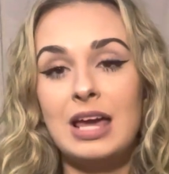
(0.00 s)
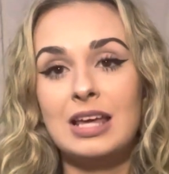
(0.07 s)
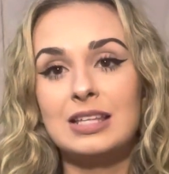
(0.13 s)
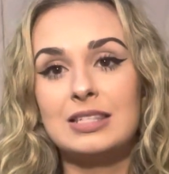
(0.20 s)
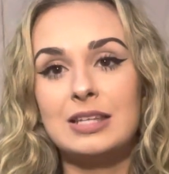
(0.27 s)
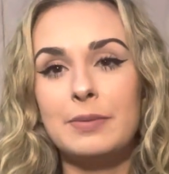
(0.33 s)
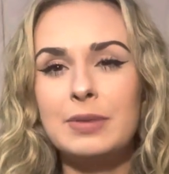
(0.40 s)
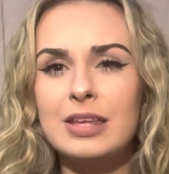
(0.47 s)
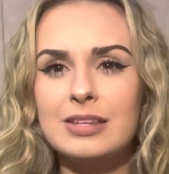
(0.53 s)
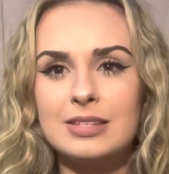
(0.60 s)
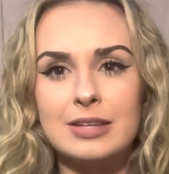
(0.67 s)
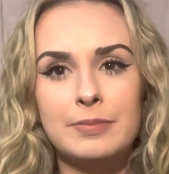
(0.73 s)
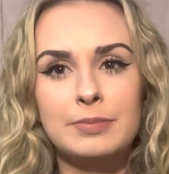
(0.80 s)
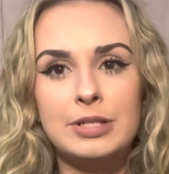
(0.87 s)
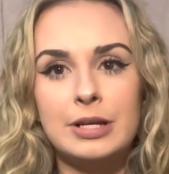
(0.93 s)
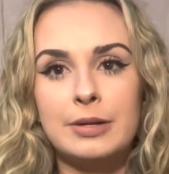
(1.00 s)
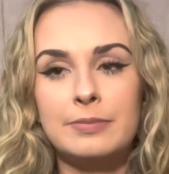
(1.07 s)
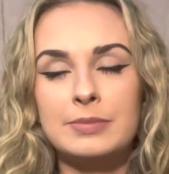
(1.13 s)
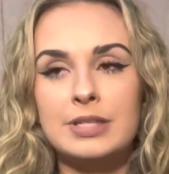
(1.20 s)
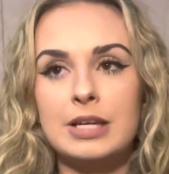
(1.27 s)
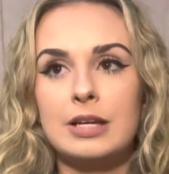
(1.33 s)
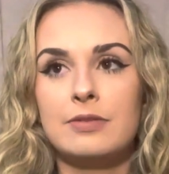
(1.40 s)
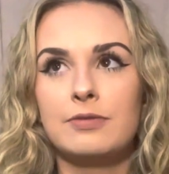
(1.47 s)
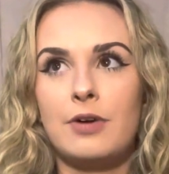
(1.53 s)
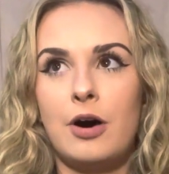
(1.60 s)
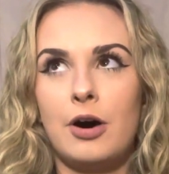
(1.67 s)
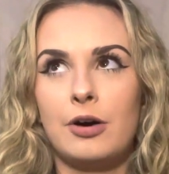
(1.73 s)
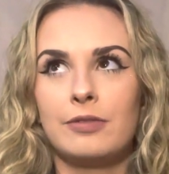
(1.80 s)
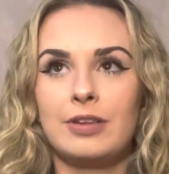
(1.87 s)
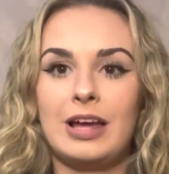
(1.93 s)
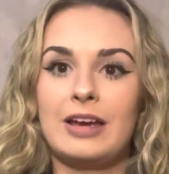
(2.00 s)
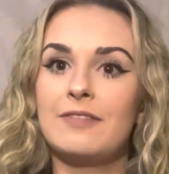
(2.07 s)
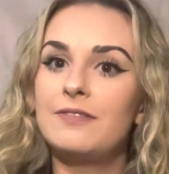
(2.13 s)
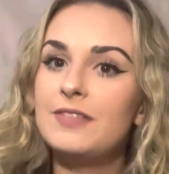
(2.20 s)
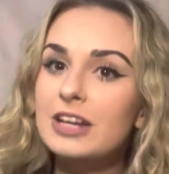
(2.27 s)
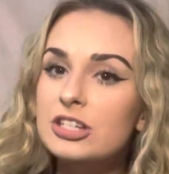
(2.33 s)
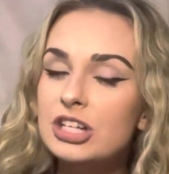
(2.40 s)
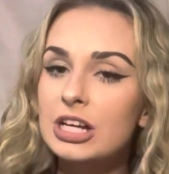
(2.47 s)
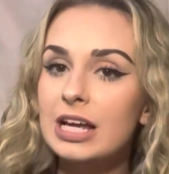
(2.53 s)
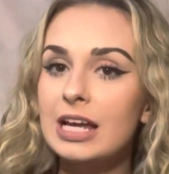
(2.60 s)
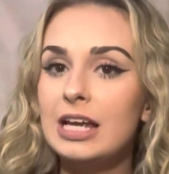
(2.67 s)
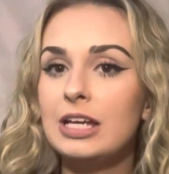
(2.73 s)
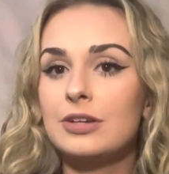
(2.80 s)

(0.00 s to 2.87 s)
Some of the symptoms involve like fidgeting,